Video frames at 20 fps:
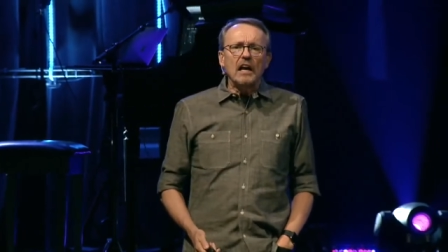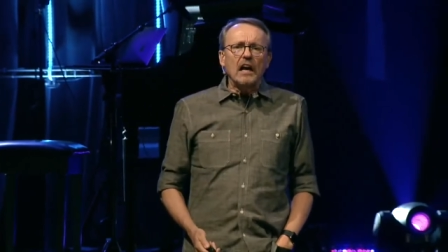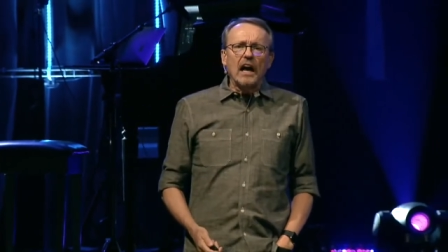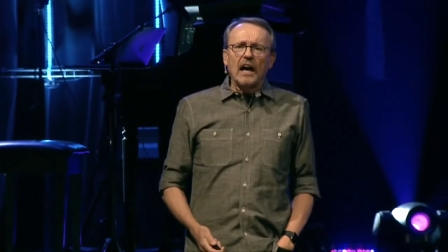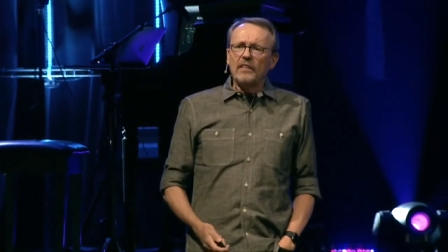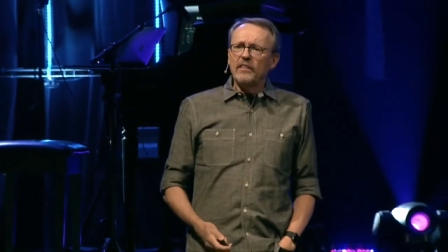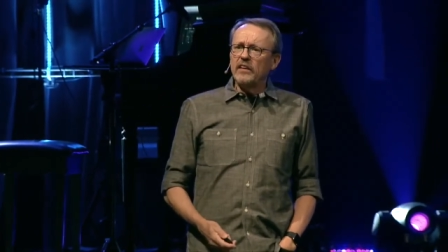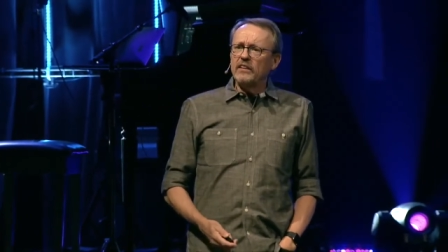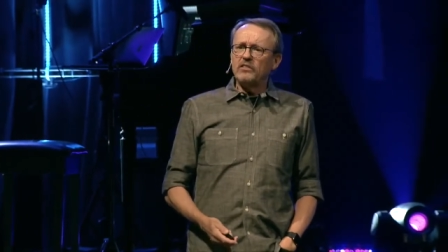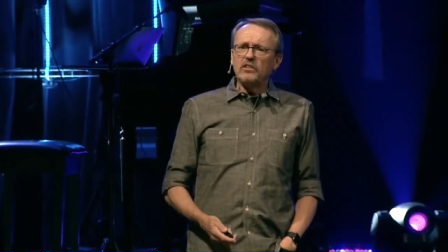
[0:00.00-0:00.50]

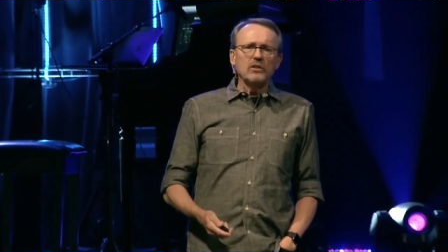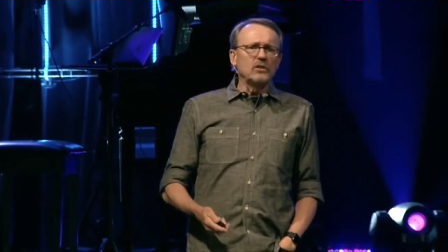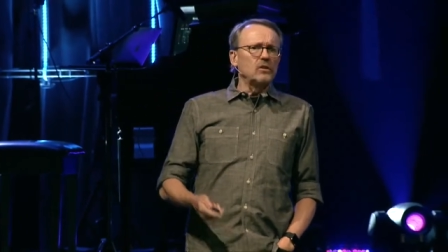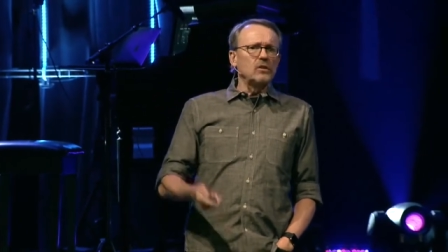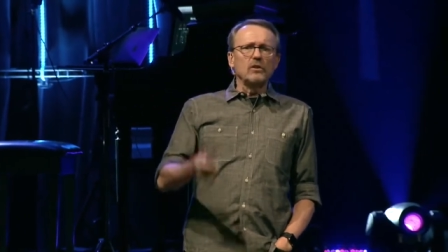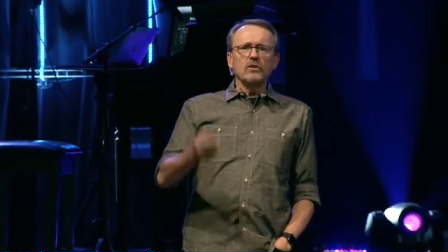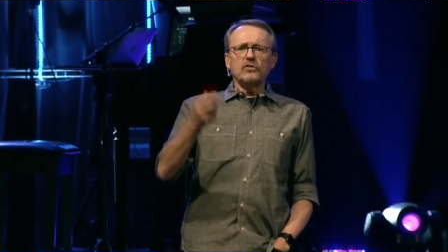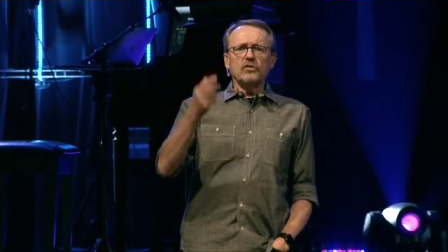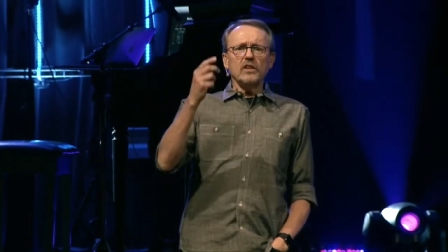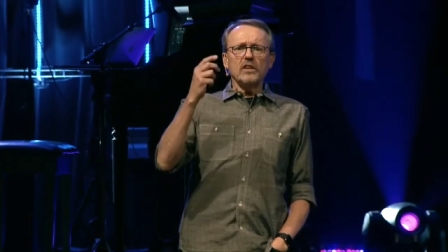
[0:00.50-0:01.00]
they said, who
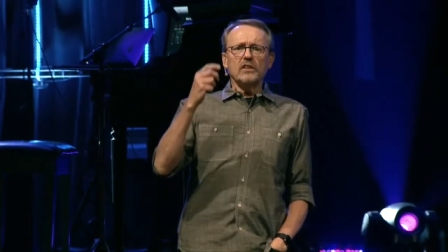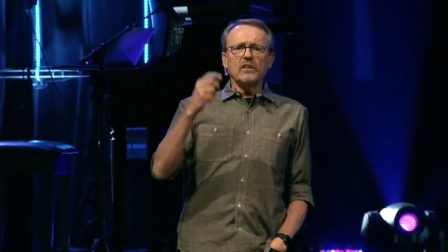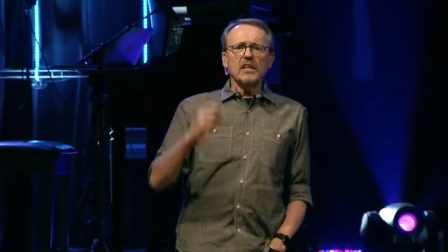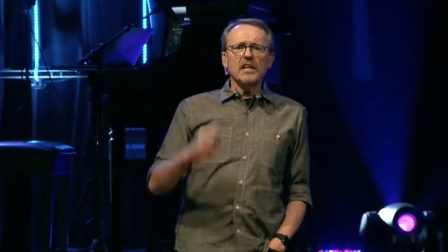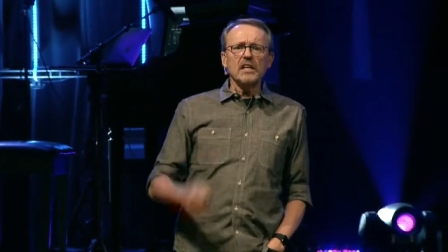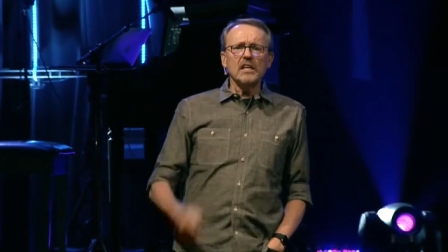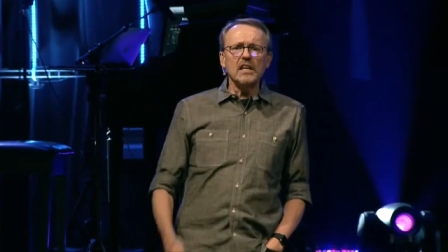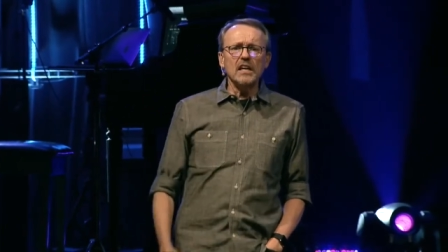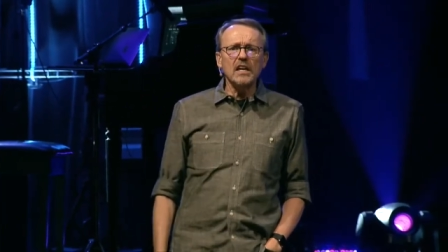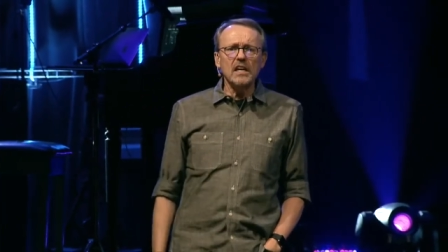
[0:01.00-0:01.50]
does he
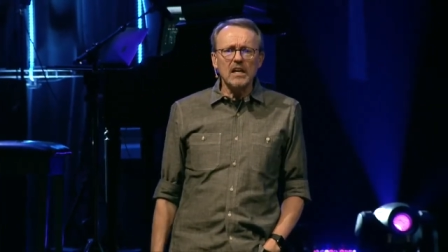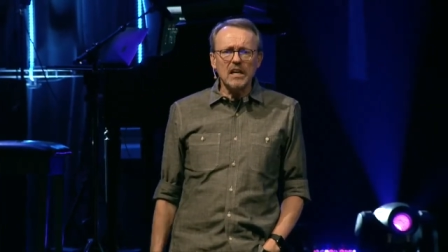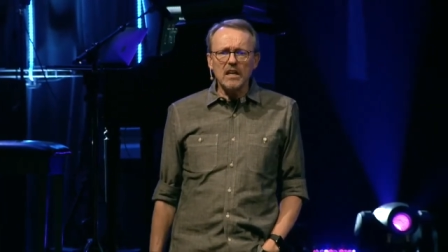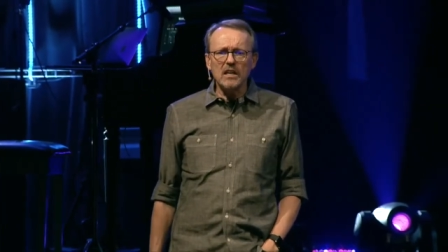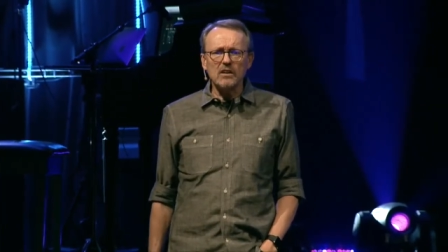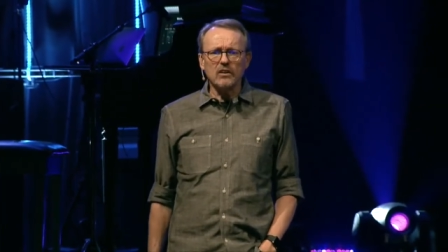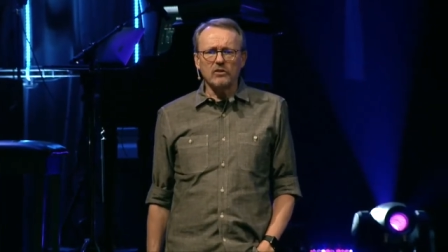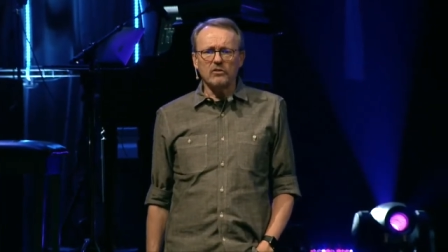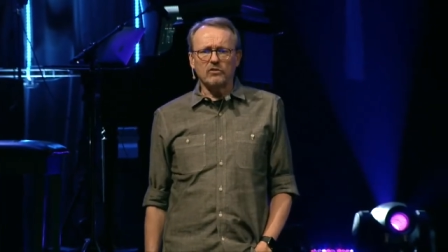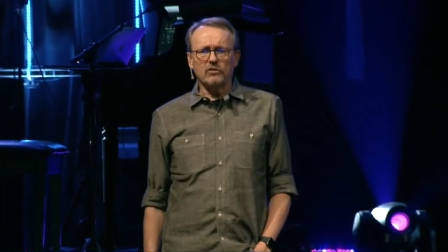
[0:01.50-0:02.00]
think he
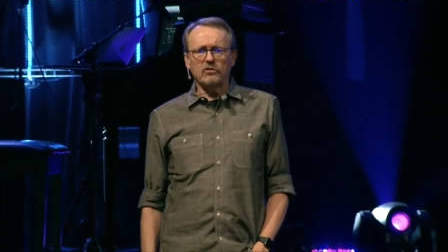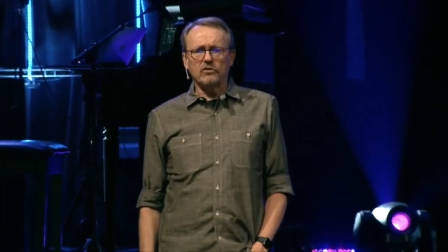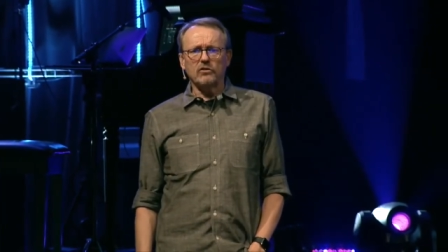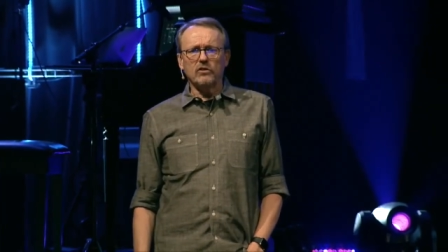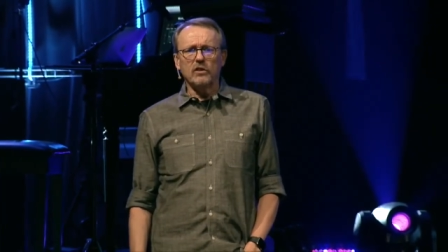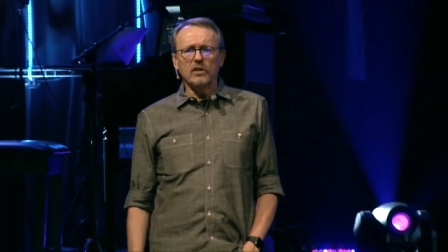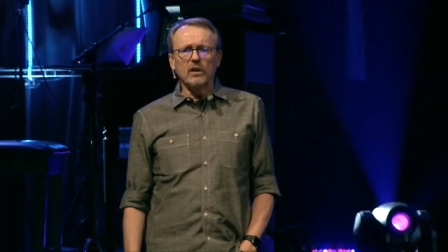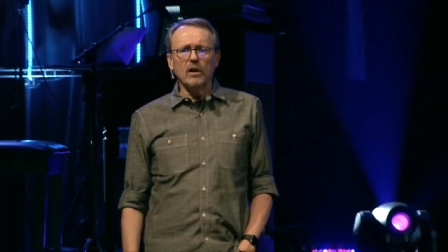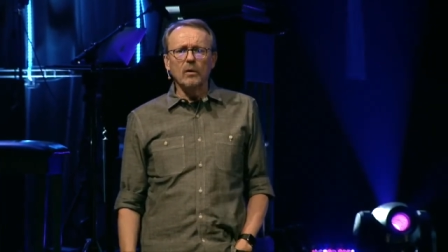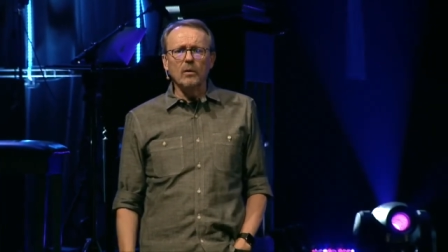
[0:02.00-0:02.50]
is?
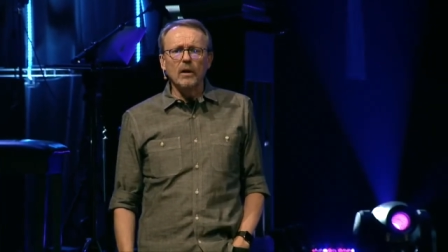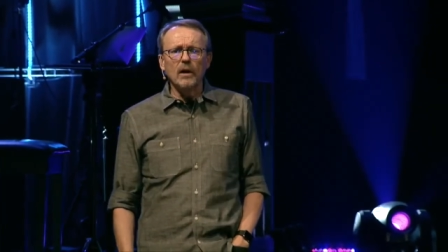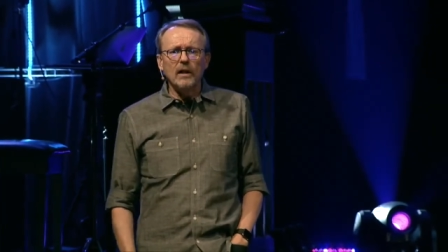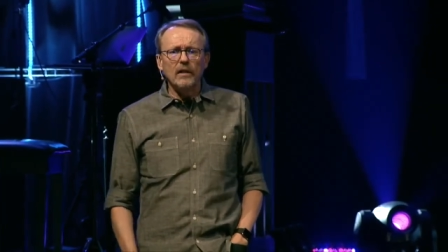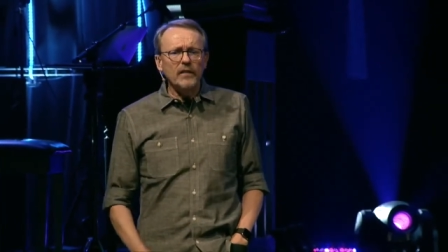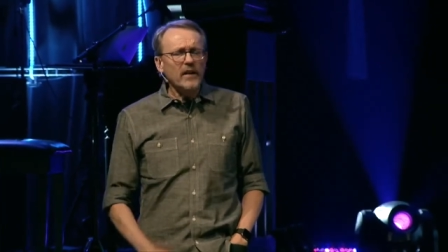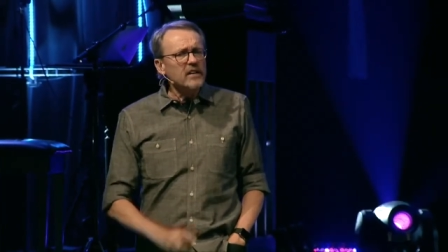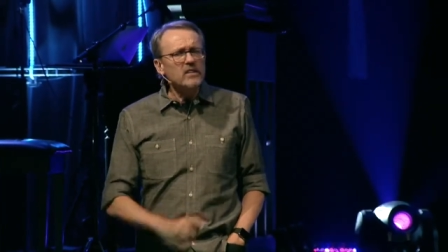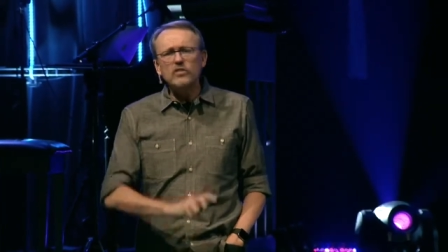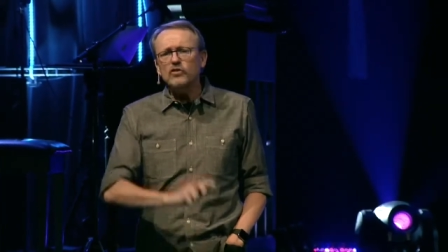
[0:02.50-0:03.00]
You know,
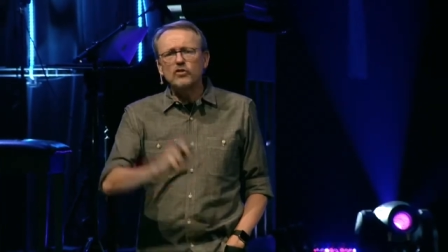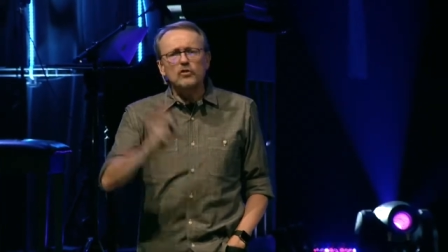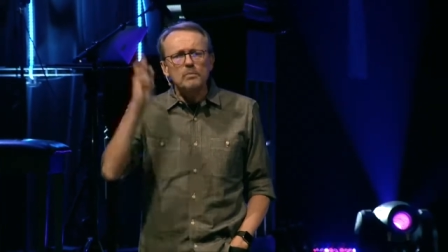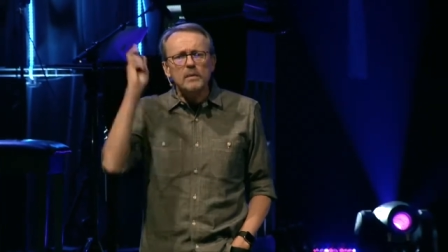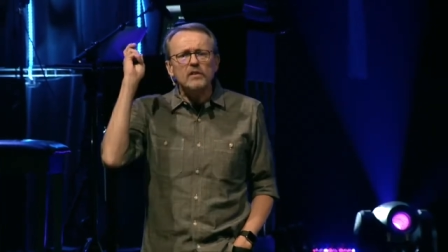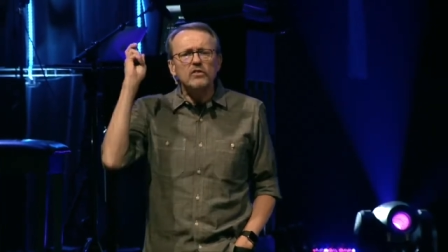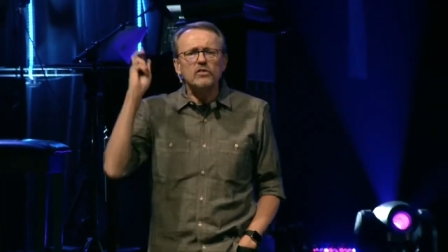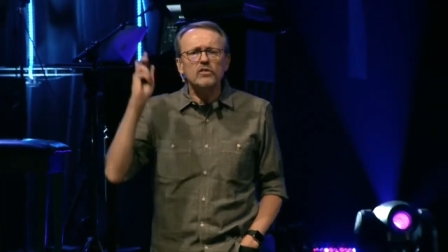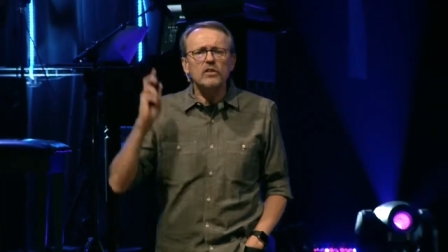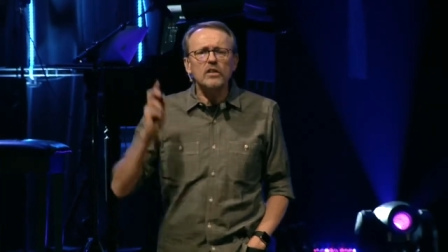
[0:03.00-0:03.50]
they
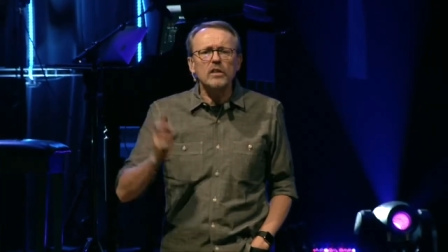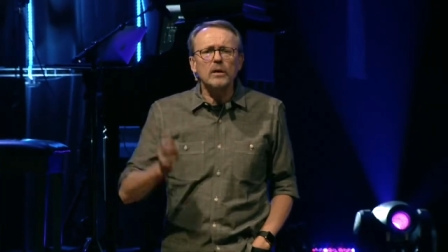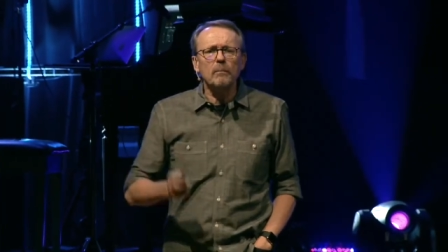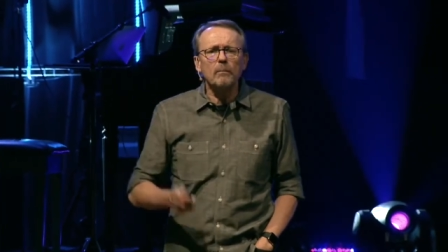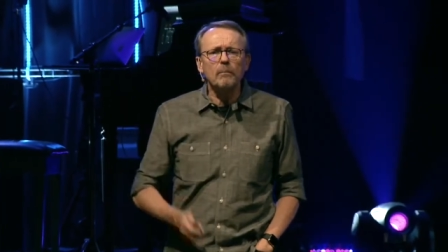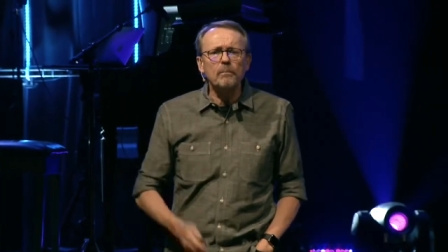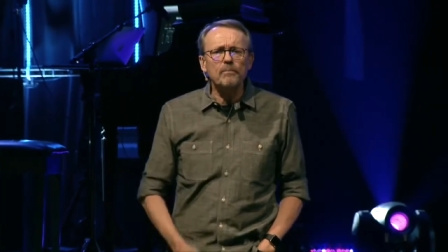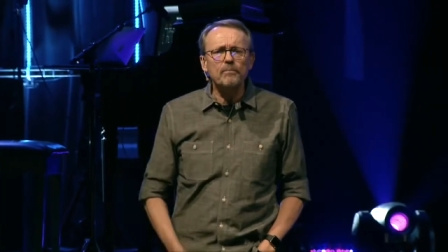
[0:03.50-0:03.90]
dismissed him.